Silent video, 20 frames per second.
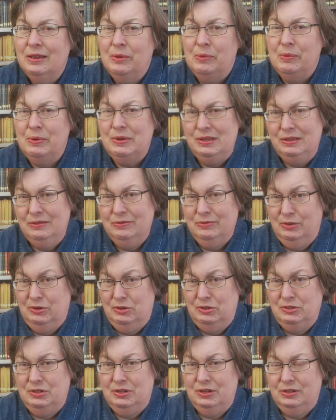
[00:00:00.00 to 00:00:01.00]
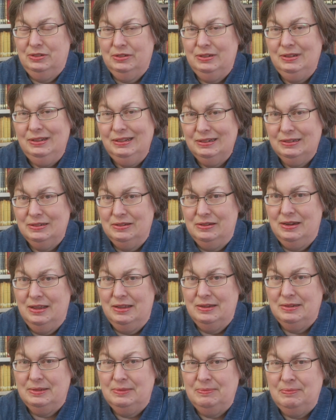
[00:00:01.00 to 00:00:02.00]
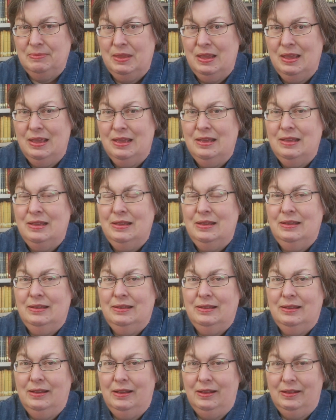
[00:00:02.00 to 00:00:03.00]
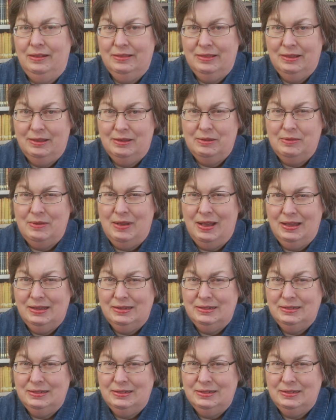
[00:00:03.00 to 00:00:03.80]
when he first clicked on it. Although I